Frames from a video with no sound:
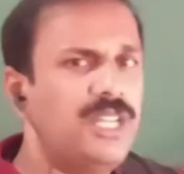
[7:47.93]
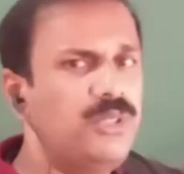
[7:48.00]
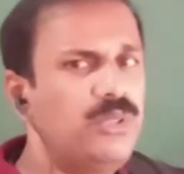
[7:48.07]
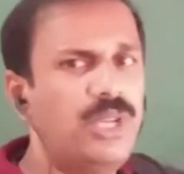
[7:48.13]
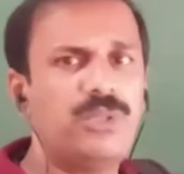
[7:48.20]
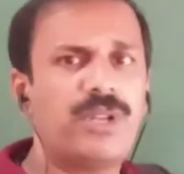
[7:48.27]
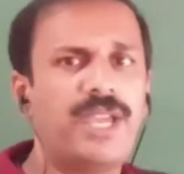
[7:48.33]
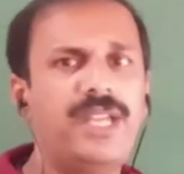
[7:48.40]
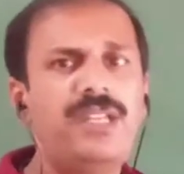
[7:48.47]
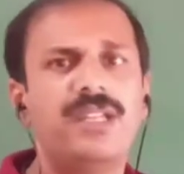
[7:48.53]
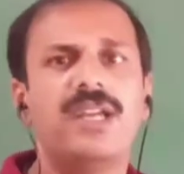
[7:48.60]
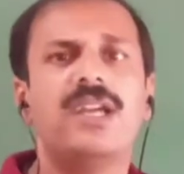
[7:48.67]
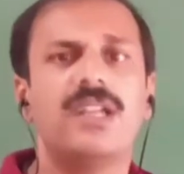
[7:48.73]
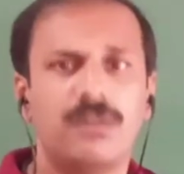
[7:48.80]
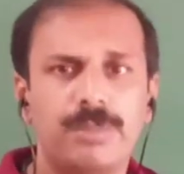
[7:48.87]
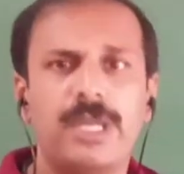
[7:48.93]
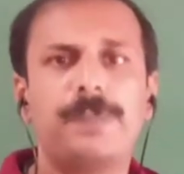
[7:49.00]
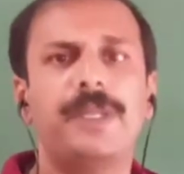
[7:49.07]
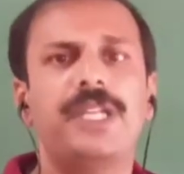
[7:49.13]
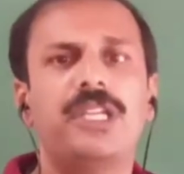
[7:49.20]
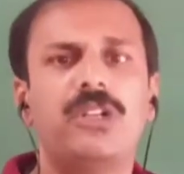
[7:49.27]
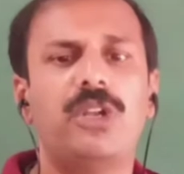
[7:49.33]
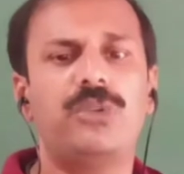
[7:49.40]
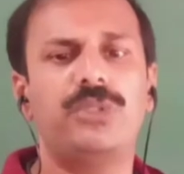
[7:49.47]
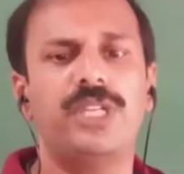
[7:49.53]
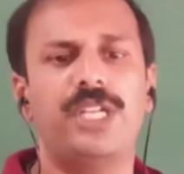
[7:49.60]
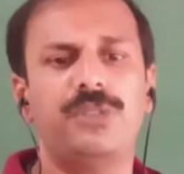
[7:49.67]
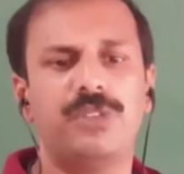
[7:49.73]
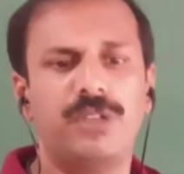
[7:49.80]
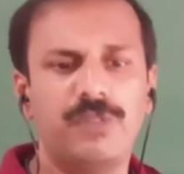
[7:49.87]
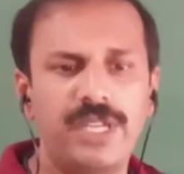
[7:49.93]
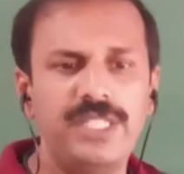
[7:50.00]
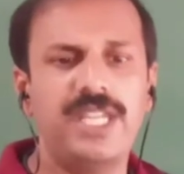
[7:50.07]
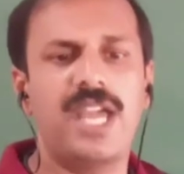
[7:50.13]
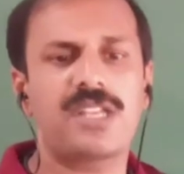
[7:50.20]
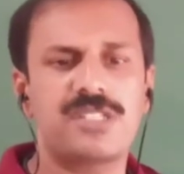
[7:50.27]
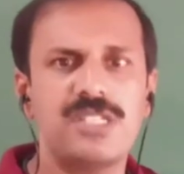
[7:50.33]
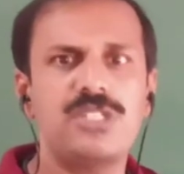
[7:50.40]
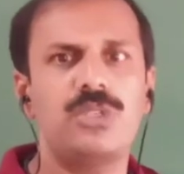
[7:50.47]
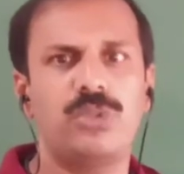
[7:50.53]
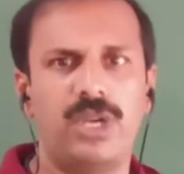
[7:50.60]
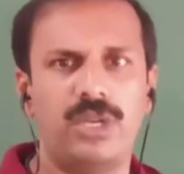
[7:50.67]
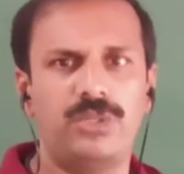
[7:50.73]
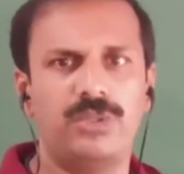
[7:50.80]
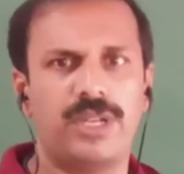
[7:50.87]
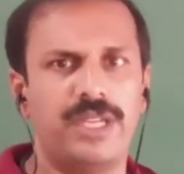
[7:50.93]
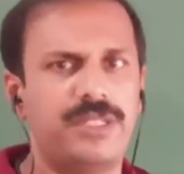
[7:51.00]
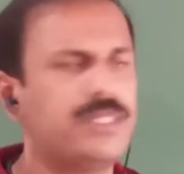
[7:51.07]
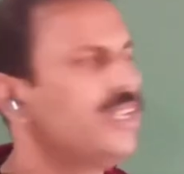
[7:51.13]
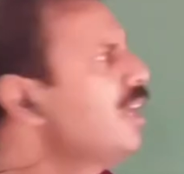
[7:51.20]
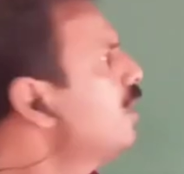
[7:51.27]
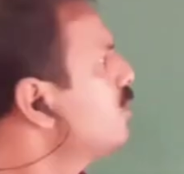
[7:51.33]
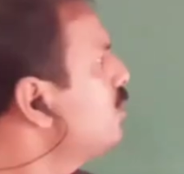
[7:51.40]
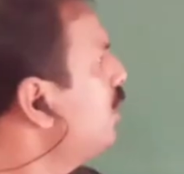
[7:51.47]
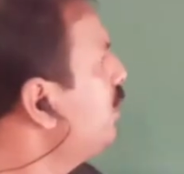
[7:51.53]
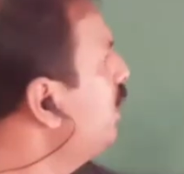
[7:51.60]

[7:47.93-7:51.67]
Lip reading: you have to write perpendicular to that one, y-axis you have to write. So